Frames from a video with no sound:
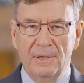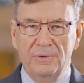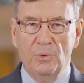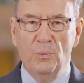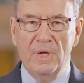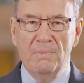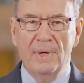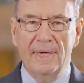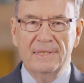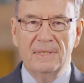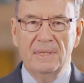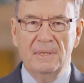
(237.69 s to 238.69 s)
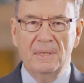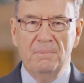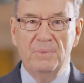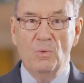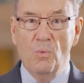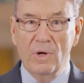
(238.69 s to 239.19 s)
that we might
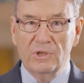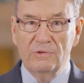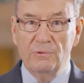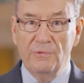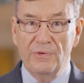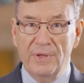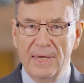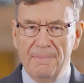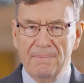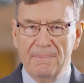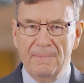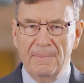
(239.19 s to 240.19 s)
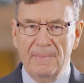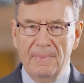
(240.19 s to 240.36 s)
be watchful for them